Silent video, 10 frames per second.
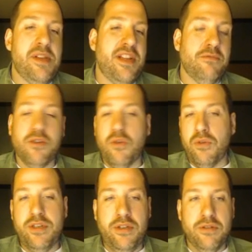It
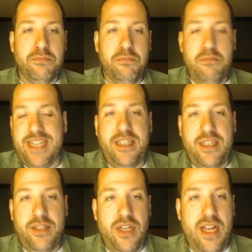records your
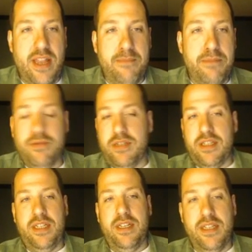message and then it posts
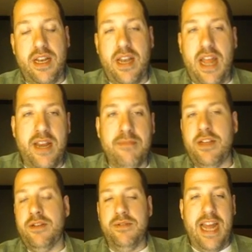it, and then
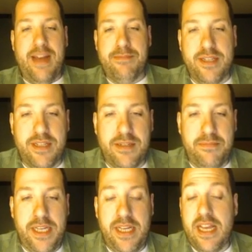anybody who happens to
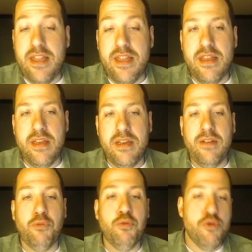be in
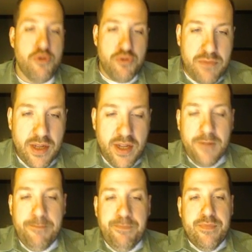the room
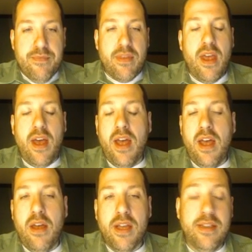
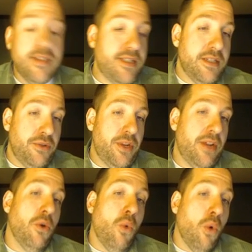can listen to it.
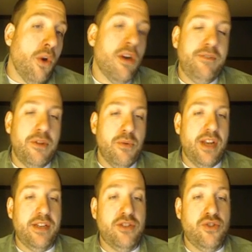Or if you want
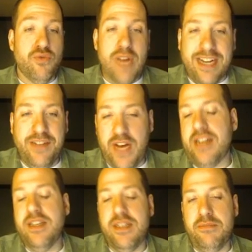to direct
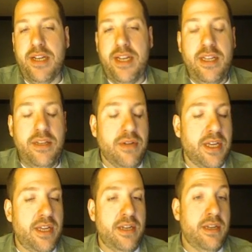vox somebody, you
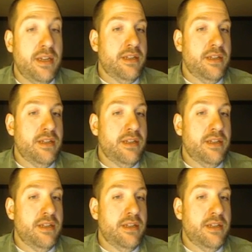can